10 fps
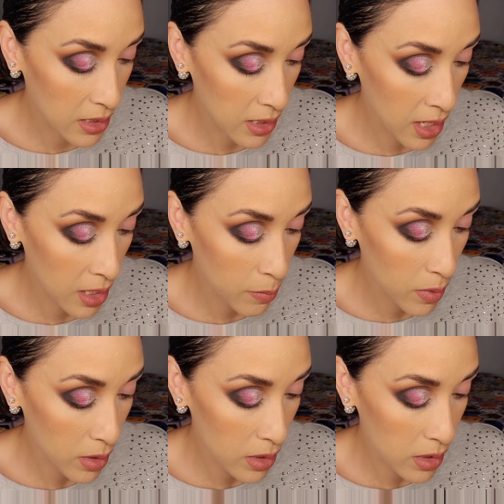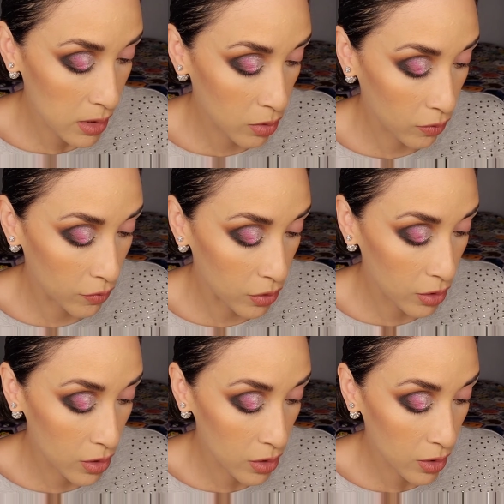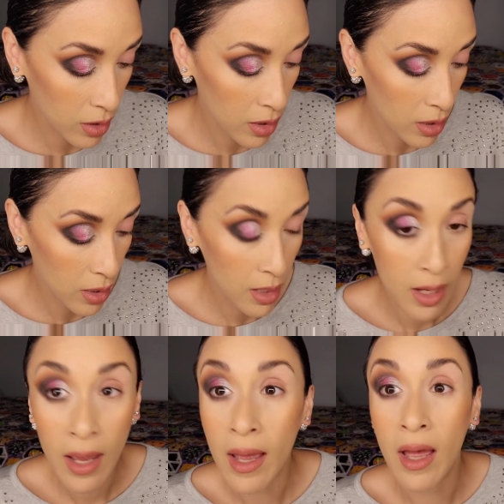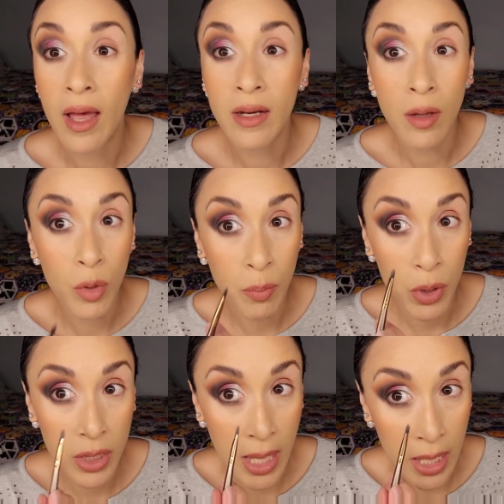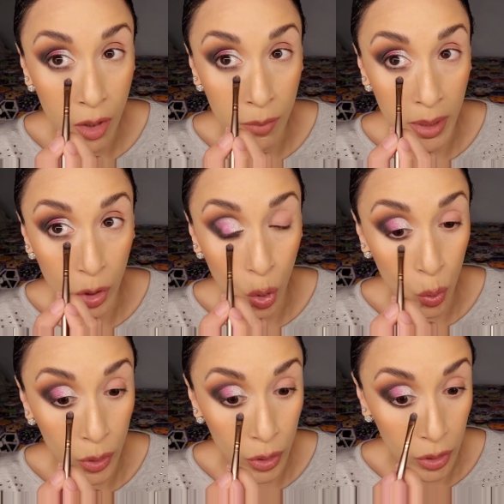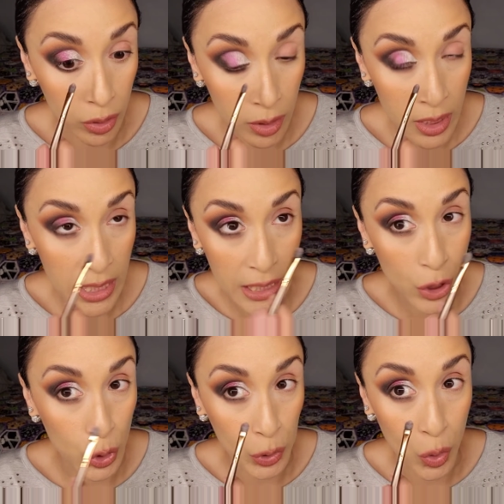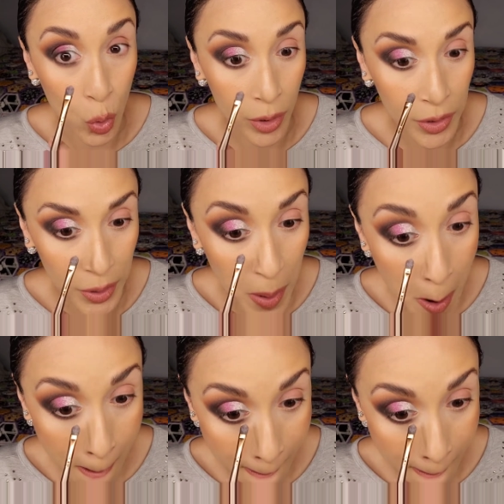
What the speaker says: same silver and I'm gonna put that on my lower inner corner.